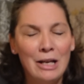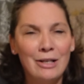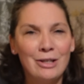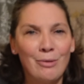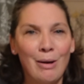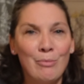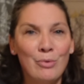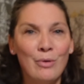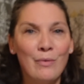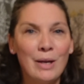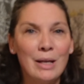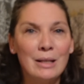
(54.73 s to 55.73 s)
So I
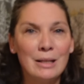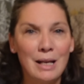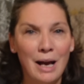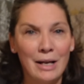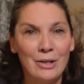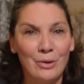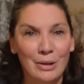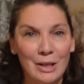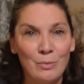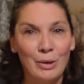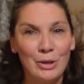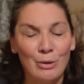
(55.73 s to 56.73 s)
move inside during
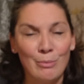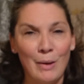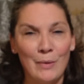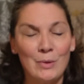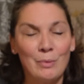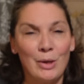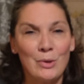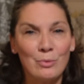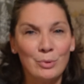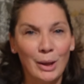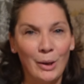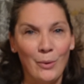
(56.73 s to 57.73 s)
these winter months when it's
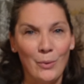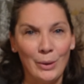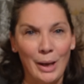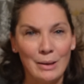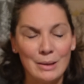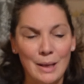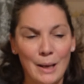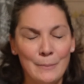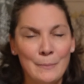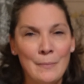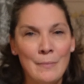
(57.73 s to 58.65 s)
really cold outside.